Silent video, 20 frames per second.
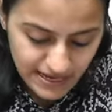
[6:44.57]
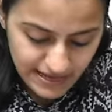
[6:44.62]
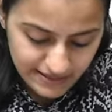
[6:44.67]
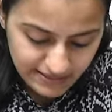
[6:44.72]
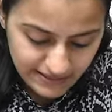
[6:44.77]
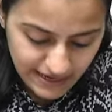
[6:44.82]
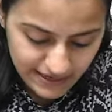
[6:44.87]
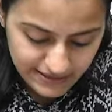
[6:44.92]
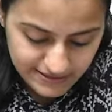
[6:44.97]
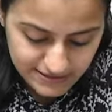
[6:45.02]

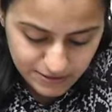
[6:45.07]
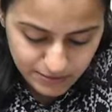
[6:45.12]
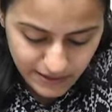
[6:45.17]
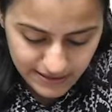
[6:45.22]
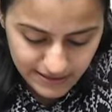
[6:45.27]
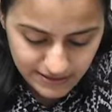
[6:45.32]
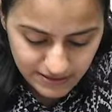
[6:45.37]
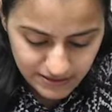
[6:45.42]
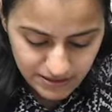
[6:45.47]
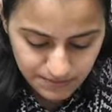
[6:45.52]
and that is
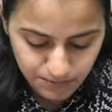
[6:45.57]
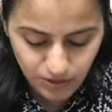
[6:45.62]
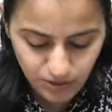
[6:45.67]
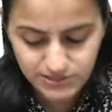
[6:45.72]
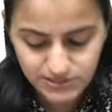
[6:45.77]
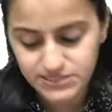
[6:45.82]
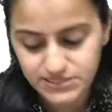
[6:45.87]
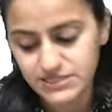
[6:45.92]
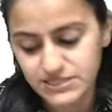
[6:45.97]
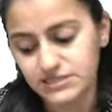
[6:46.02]
why the
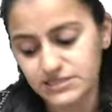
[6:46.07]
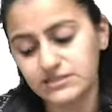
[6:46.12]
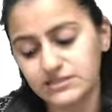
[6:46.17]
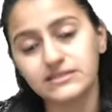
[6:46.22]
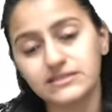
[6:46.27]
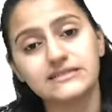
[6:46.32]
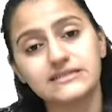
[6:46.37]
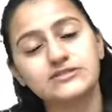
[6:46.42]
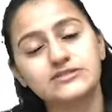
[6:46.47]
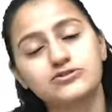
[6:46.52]
deposit
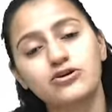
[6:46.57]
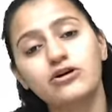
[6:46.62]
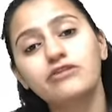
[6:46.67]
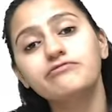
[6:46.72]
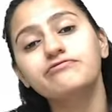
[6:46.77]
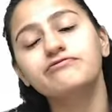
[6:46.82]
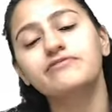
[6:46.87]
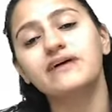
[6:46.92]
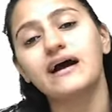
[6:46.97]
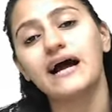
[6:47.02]
here is
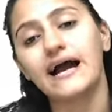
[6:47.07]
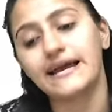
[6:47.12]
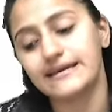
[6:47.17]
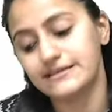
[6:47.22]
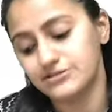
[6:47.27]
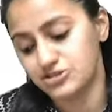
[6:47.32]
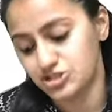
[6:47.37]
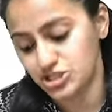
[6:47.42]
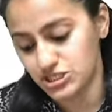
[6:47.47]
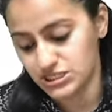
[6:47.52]
of
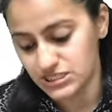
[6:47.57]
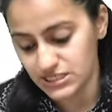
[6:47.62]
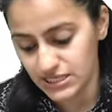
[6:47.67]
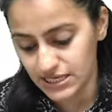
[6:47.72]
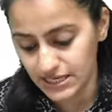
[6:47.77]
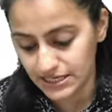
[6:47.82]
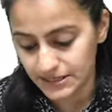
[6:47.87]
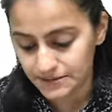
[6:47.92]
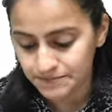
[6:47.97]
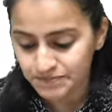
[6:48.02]

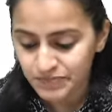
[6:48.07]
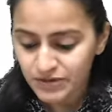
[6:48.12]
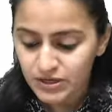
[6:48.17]
IgA.